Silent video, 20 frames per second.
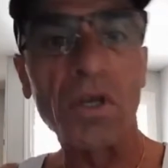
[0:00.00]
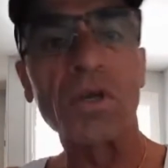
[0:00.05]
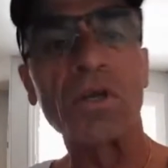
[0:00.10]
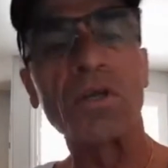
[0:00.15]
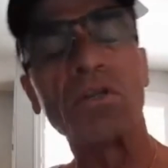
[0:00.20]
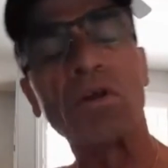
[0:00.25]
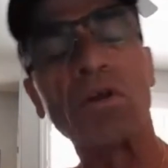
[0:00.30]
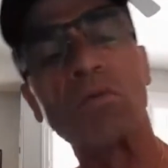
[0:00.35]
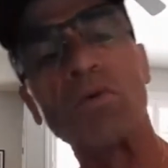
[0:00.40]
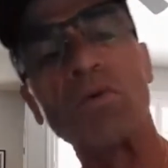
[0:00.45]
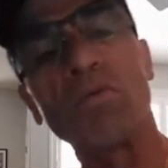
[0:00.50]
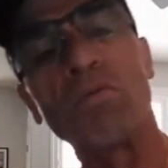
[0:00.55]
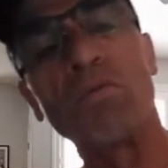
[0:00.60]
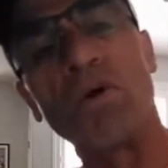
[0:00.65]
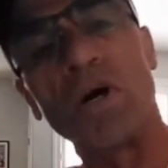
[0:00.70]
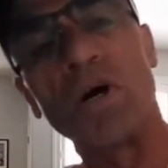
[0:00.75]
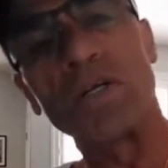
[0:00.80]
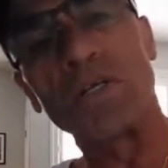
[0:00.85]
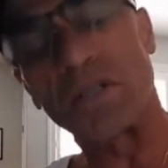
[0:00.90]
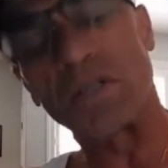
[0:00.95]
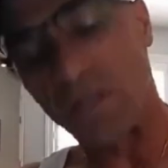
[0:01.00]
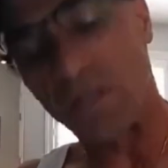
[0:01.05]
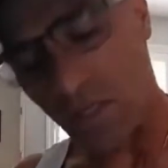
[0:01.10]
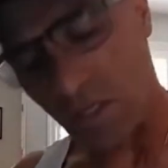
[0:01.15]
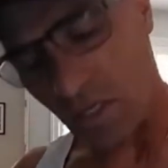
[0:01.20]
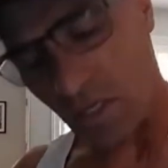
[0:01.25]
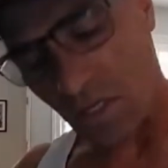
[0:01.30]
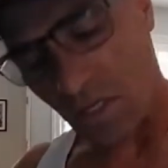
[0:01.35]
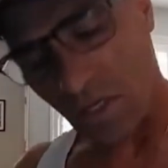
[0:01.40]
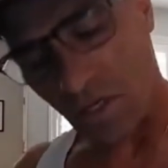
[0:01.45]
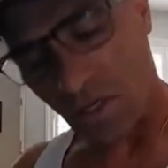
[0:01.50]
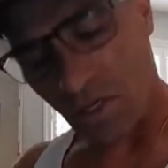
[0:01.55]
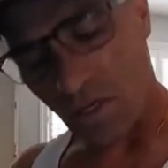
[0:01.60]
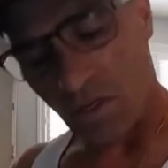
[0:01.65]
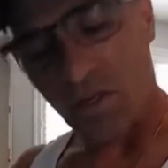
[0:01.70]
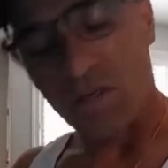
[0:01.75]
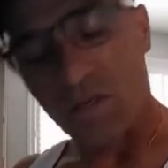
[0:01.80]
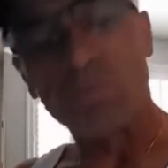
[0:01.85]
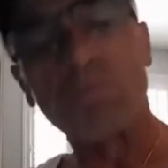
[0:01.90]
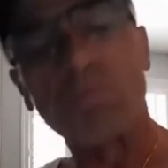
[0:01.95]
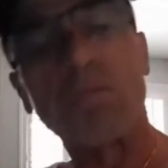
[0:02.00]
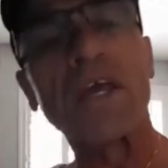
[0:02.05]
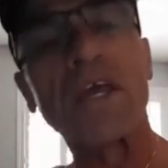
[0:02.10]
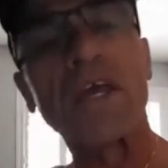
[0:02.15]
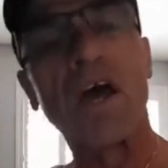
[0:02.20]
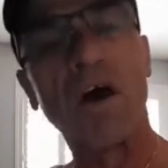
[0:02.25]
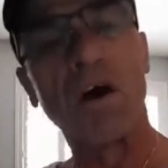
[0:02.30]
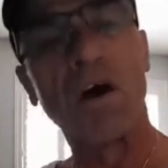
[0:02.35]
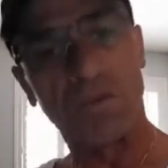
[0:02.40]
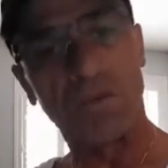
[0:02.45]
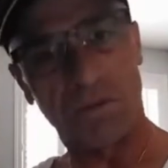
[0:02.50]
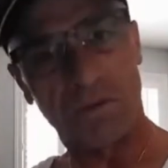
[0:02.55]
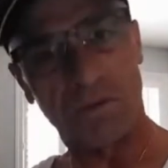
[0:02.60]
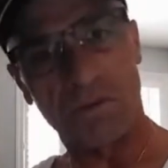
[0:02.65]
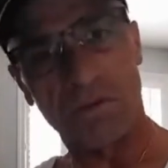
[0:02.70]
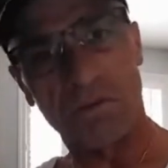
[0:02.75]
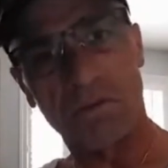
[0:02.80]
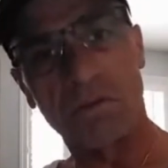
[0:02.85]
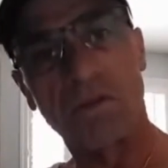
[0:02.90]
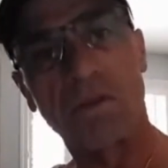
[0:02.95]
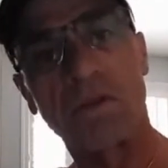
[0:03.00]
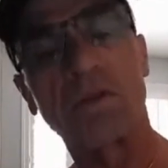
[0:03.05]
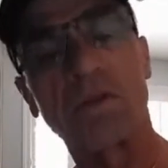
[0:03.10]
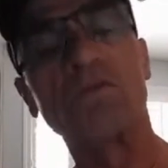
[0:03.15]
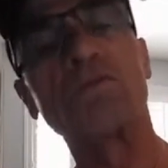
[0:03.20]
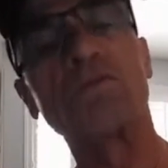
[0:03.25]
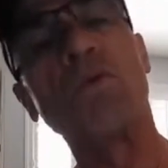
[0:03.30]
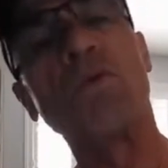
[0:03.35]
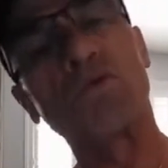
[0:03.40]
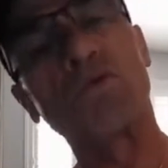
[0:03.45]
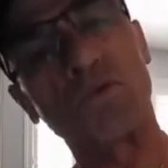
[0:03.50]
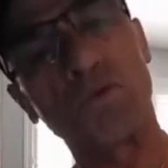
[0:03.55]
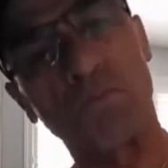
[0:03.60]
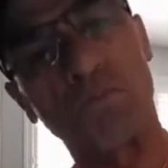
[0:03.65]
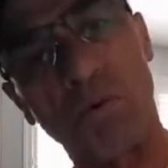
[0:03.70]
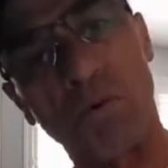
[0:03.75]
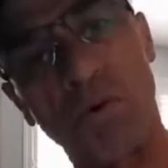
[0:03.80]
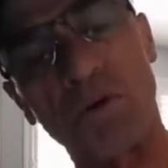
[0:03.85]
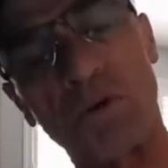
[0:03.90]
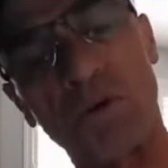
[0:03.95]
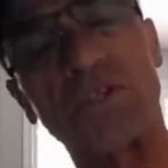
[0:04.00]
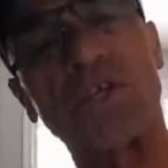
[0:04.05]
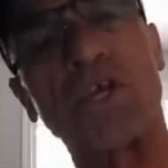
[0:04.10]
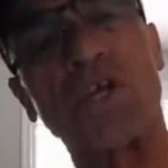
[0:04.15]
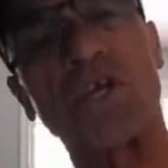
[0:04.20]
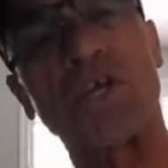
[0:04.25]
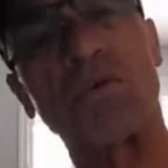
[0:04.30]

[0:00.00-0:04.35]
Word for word: Number one, my health. The most important thing in the